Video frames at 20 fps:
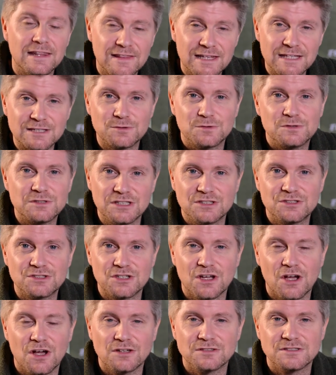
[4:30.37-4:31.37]
This was his
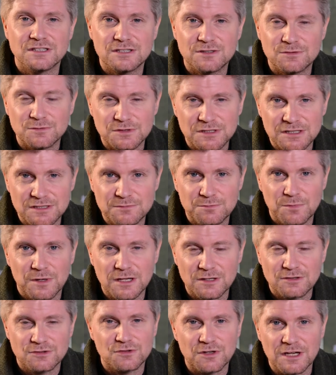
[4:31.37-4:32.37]
chance, this was his
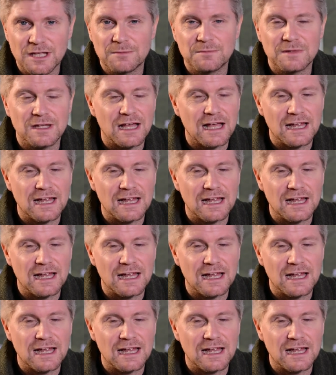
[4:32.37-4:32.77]
big dream,